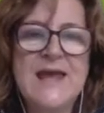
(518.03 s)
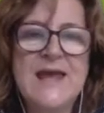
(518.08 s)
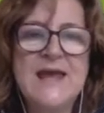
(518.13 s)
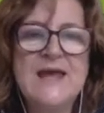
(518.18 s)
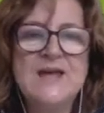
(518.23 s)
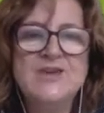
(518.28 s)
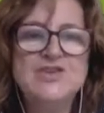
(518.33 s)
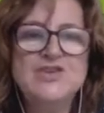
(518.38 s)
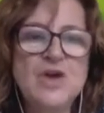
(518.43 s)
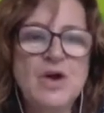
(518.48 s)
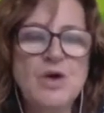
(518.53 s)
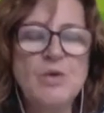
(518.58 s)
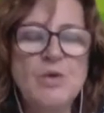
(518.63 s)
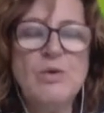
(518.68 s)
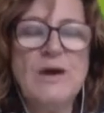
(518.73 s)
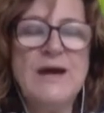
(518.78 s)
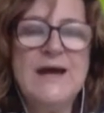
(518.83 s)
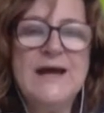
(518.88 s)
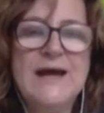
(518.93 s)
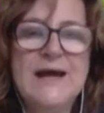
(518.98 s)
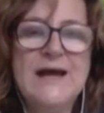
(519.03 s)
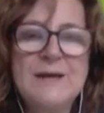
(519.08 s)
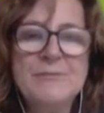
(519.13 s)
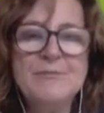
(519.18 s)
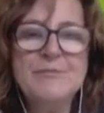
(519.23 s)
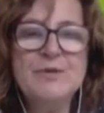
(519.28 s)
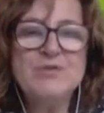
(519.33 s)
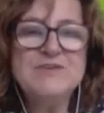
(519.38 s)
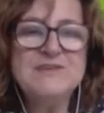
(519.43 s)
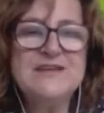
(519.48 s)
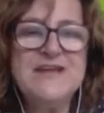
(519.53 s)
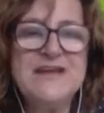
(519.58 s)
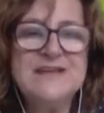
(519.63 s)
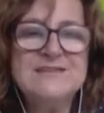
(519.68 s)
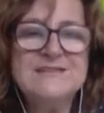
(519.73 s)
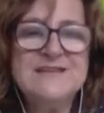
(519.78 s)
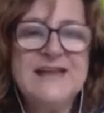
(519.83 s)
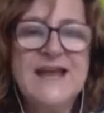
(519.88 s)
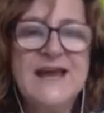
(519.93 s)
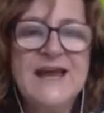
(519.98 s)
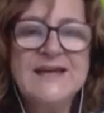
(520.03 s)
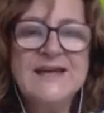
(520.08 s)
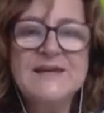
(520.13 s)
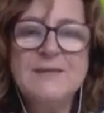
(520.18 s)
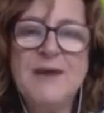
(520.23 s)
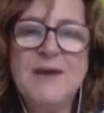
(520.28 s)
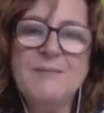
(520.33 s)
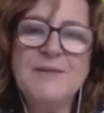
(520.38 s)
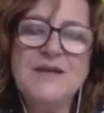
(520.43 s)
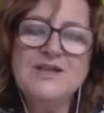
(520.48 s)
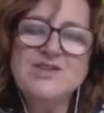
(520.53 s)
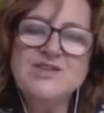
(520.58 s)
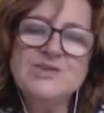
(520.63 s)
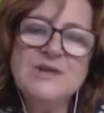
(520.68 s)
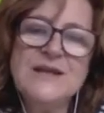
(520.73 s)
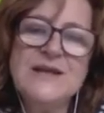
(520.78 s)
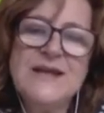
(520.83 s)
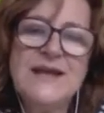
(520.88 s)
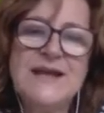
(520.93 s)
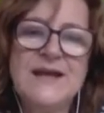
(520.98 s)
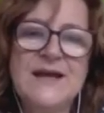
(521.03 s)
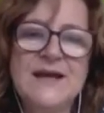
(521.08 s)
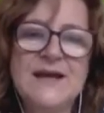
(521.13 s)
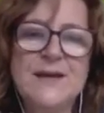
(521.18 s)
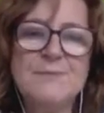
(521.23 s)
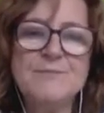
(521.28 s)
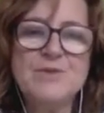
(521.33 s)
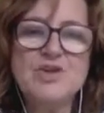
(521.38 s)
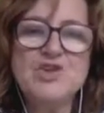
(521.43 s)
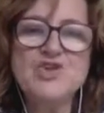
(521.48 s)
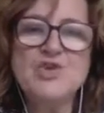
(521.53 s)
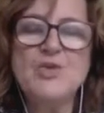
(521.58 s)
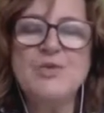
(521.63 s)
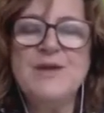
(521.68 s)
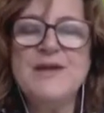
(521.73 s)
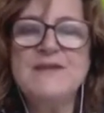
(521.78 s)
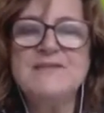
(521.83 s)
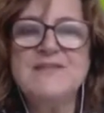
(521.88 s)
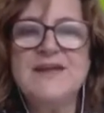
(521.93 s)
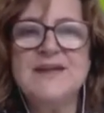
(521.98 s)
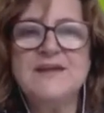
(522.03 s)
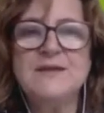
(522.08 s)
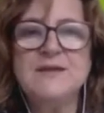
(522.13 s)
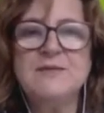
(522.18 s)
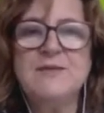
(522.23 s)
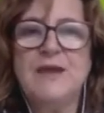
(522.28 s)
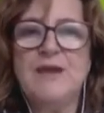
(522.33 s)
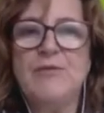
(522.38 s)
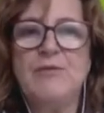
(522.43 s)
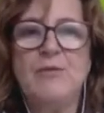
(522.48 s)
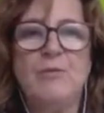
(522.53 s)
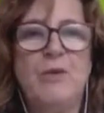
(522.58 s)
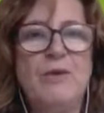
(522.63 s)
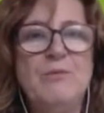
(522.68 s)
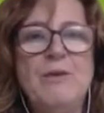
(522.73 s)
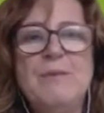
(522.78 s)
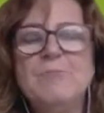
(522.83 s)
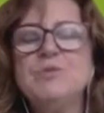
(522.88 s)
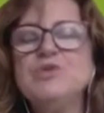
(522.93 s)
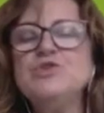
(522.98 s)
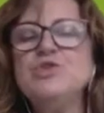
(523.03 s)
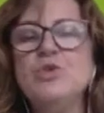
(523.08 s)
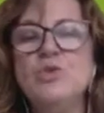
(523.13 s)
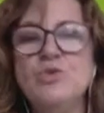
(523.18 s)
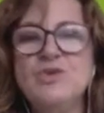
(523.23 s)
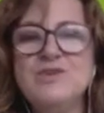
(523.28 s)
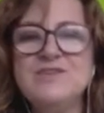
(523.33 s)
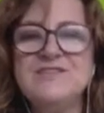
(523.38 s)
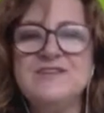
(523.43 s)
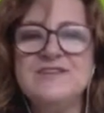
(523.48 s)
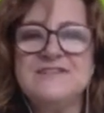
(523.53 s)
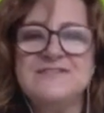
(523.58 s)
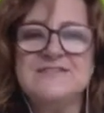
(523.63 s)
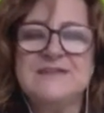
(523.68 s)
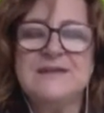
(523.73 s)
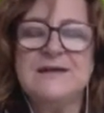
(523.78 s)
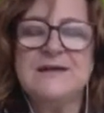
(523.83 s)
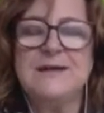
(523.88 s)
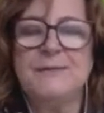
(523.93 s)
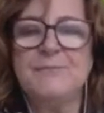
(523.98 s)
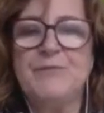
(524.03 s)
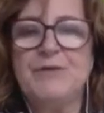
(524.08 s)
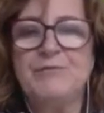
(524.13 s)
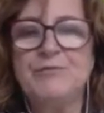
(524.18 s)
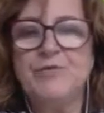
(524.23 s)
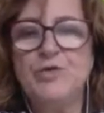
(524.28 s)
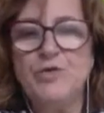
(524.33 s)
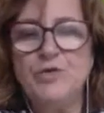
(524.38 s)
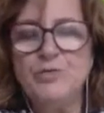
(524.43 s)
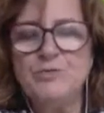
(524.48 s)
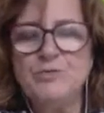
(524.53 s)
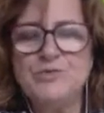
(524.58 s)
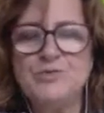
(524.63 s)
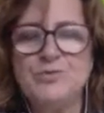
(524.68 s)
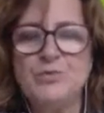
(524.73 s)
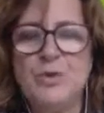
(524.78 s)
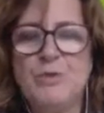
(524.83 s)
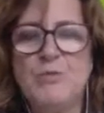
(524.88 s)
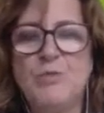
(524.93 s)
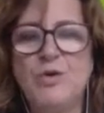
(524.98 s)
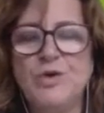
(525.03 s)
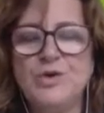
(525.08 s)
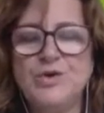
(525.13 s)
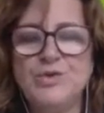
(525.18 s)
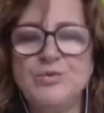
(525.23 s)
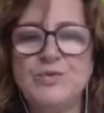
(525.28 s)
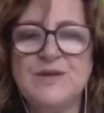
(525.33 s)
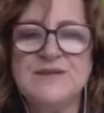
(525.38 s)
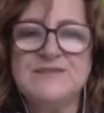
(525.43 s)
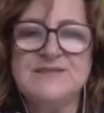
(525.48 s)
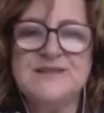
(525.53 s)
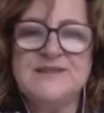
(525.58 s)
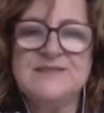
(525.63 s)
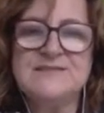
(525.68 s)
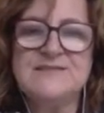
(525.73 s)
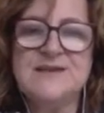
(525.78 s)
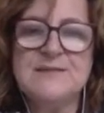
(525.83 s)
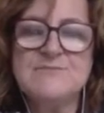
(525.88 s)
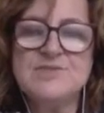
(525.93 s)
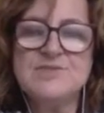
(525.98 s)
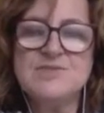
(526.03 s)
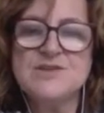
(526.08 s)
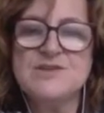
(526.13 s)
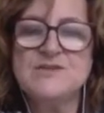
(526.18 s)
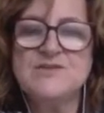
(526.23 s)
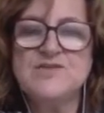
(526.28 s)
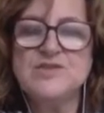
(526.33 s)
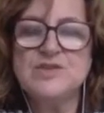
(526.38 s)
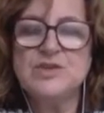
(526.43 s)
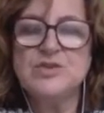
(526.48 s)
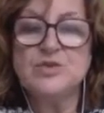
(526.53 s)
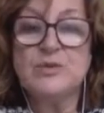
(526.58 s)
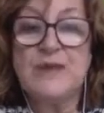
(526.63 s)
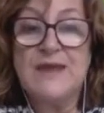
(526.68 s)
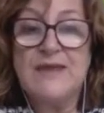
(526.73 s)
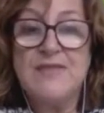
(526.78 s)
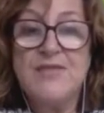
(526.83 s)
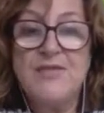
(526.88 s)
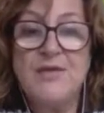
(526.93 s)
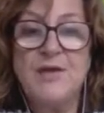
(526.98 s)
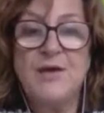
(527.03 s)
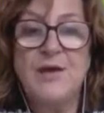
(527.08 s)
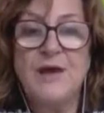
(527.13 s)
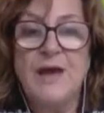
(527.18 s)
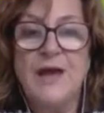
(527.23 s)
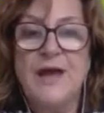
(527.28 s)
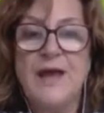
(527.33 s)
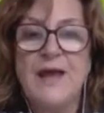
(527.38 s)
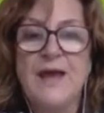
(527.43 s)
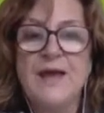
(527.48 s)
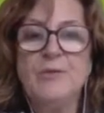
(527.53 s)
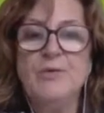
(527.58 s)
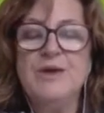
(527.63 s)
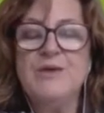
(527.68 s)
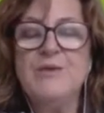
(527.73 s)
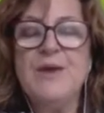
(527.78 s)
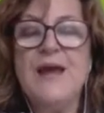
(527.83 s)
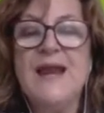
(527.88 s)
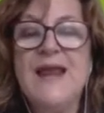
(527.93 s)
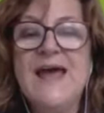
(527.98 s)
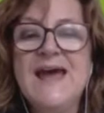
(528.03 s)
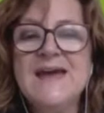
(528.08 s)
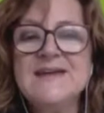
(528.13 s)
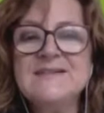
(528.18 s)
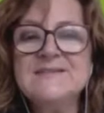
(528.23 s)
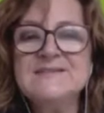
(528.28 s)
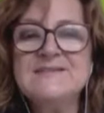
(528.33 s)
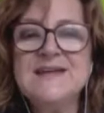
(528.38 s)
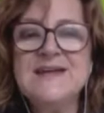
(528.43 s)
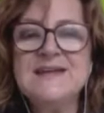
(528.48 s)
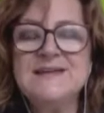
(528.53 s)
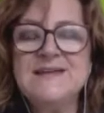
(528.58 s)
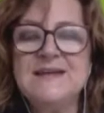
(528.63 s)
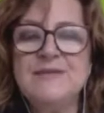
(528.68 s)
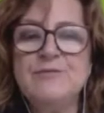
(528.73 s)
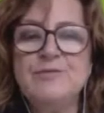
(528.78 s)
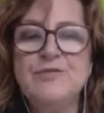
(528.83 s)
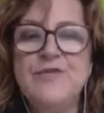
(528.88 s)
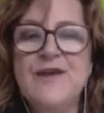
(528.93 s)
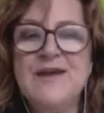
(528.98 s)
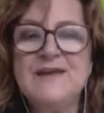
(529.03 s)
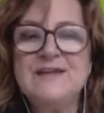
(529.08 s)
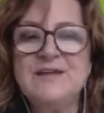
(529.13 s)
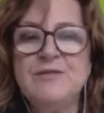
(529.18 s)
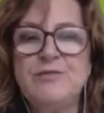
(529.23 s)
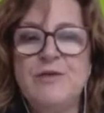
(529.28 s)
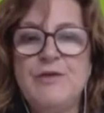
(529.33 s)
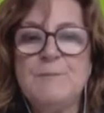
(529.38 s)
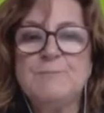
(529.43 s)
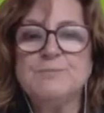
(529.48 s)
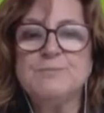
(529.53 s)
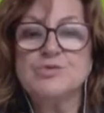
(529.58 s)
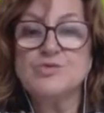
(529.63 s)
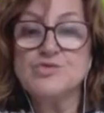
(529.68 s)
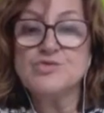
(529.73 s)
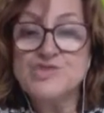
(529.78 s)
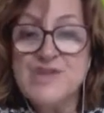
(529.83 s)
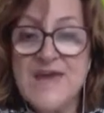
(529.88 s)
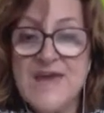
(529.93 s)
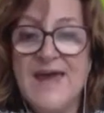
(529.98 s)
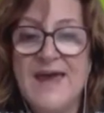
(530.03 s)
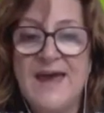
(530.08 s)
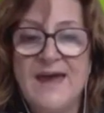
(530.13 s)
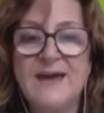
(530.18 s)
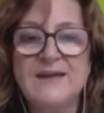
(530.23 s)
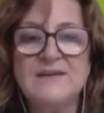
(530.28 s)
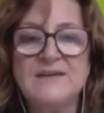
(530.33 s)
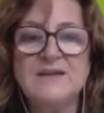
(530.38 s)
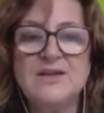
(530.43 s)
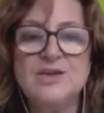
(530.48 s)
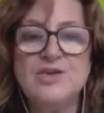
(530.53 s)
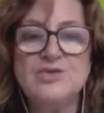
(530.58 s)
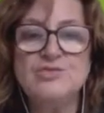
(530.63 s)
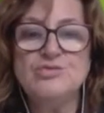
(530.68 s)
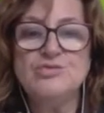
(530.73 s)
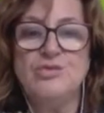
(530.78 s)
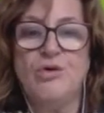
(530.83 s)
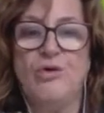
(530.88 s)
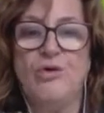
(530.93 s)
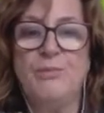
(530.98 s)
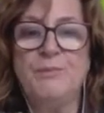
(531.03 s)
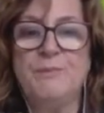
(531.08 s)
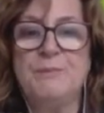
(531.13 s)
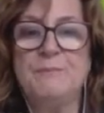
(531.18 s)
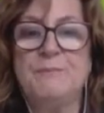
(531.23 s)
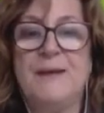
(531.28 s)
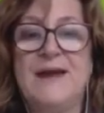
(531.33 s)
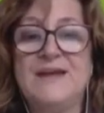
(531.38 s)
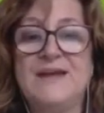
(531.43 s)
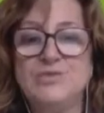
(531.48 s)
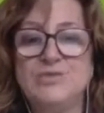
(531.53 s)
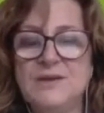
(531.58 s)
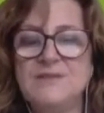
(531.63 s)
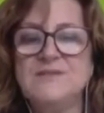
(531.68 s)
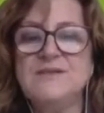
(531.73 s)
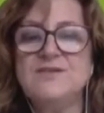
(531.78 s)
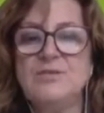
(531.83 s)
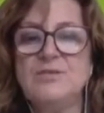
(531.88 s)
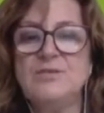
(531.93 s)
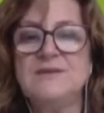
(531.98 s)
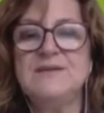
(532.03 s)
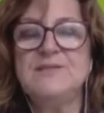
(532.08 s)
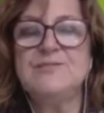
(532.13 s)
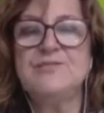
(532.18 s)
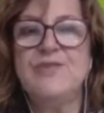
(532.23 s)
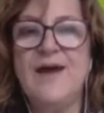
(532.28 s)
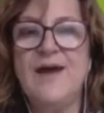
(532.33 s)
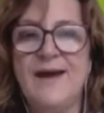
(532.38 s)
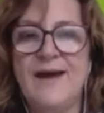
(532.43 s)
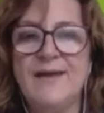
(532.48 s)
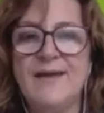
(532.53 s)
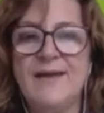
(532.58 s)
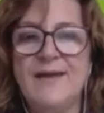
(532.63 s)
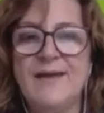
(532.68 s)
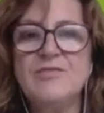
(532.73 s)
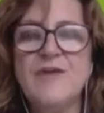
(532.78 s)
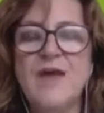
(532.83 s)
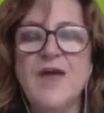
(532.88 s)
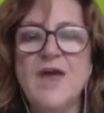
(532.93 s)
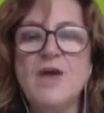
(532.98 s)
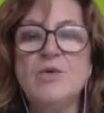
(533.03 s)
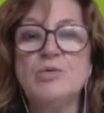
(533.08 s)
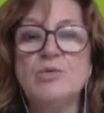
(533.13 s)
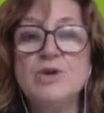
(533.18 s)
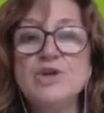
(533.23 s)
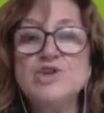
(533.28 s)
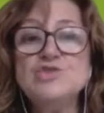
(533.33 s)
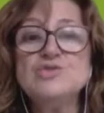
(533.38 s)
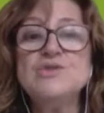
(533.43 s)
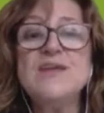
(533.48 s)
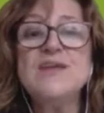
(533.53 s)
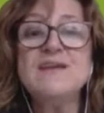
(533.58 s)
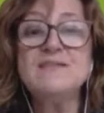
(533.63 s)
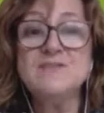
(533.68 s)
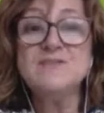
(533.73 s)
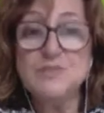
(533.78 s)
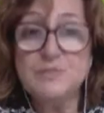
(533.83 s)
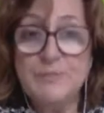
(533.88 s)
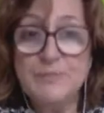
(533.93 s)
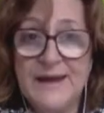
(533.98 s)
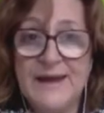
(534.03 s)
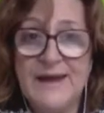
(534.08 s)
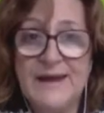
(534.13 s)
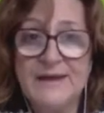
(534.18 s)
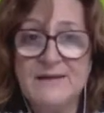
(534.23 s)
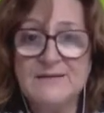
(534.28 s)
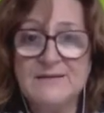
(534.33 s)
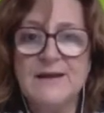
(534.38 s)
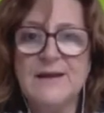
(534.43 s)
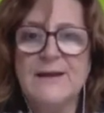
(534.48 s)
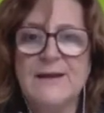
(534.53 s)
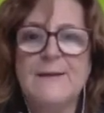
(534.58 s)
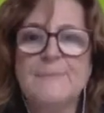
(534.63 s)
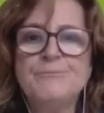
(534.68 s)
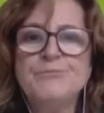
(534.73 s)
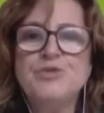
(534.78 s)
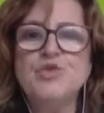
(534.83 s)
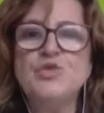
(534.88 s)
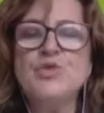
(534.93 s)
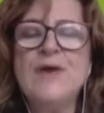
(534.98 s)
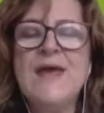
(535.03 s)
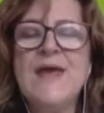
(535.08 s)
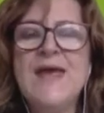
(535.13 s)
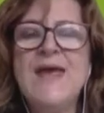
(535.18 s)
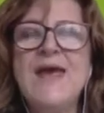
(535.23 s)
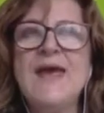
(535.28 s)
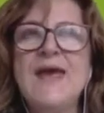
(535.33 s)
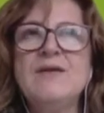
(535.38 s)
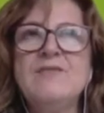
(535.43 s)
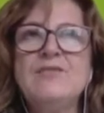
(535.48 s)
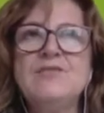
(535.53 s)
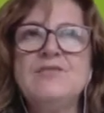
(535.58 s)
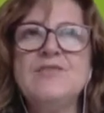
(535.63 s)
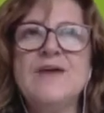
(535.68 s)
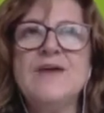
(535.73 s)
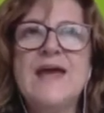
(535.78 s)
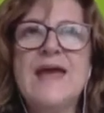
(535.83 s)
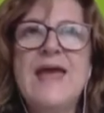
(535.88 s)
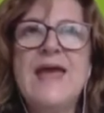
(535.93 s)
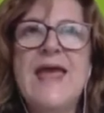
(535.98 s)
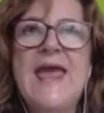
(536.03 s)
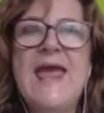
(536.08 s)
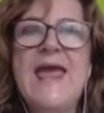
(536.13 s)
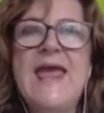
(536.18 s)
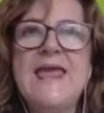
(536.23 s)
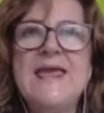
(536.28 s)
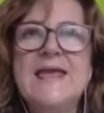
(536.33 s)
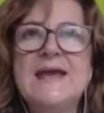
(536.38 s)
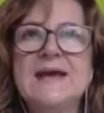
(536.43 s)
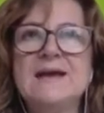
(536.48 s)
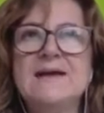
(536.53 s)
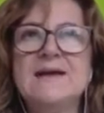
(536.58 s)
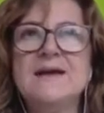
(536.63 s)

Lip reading: So with the next slide, I'm actually showing that when we put all these volumes we worked with and assumptions together, we realize that in fact, if we project Europe by 2025, we should expect to have a